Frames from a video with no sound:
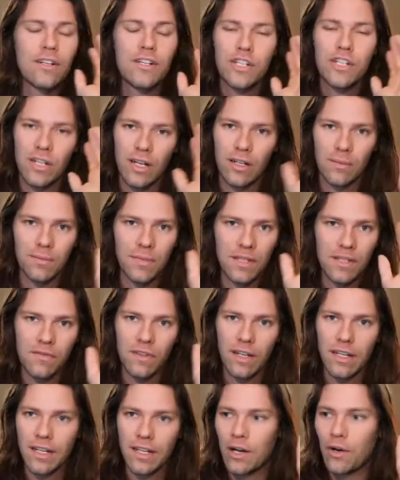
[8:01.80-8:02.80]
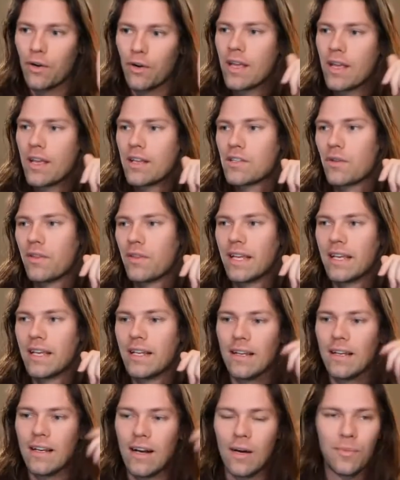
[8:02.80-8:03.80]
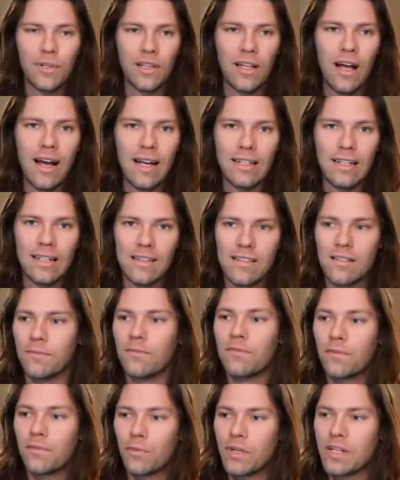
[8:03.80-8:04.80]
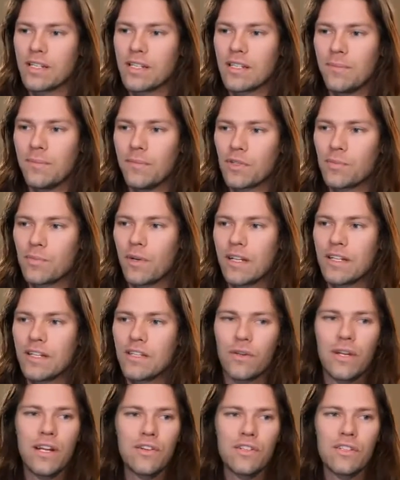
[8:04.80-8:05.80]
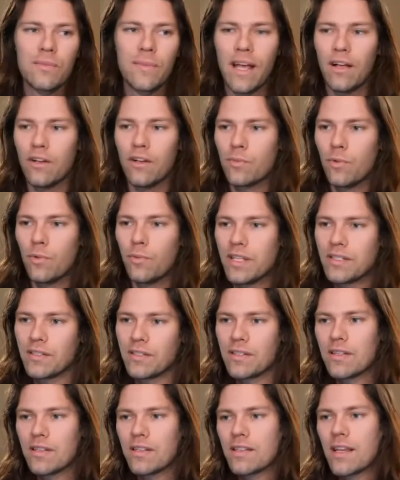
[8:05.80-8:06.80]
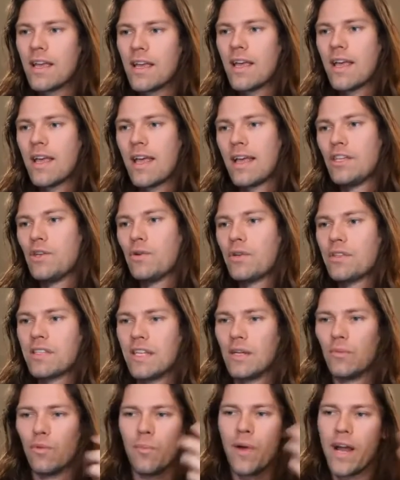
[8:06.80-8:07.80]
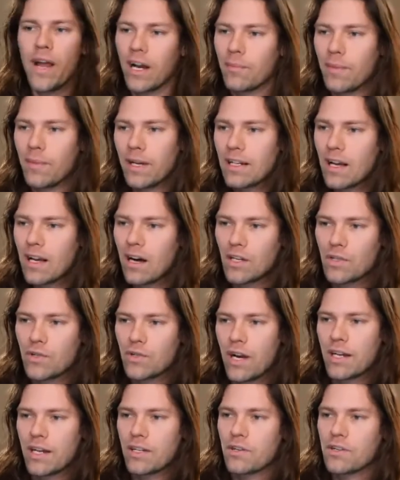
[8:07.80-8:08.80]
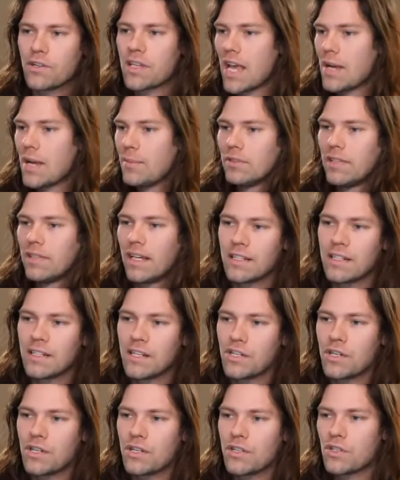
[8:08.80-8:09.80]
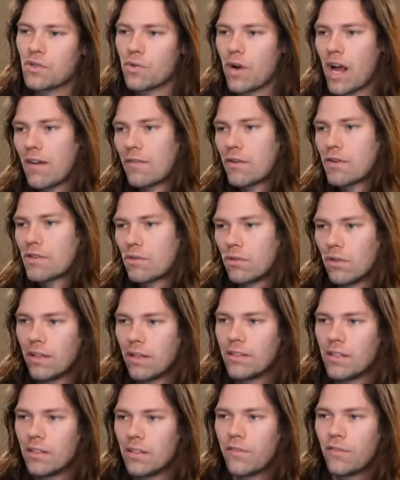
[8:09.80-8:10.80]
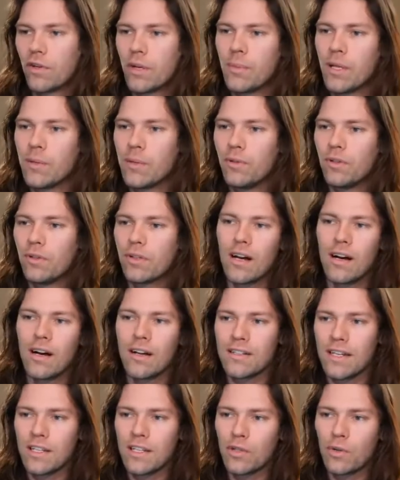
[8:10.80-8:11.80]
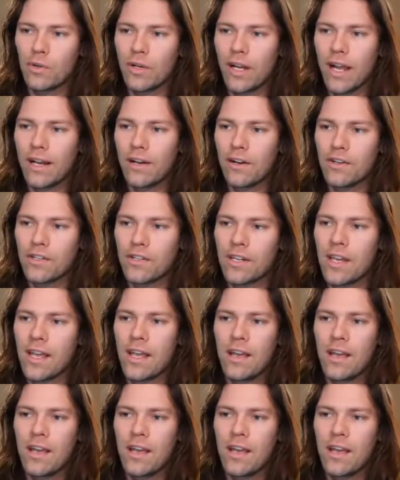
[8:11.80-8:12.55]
share them this video so they can apply and get some free stimulus money. So here's some eligible businesses. You can see repairmen, contractors, cable technicians, drivers, delivery people, content creators,